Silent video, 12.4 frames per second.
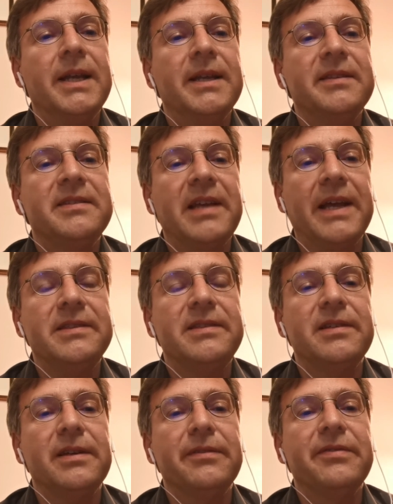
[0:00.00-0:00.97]
in
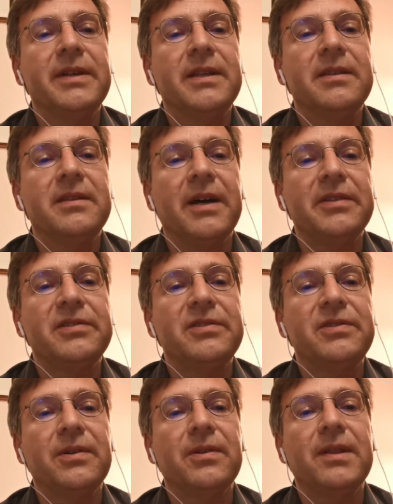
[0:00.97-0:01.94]
intensive
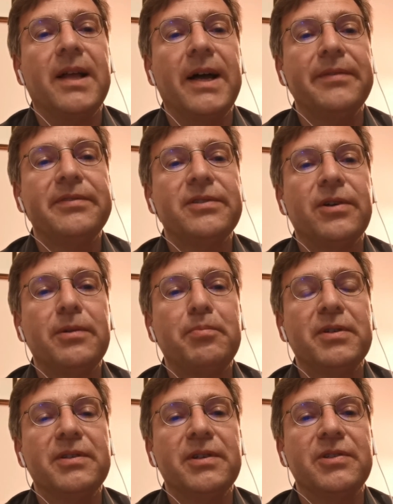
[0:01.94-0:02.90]
industrial
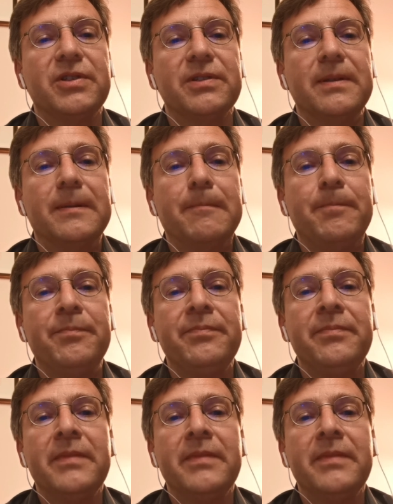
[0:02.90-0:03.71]
livestock production.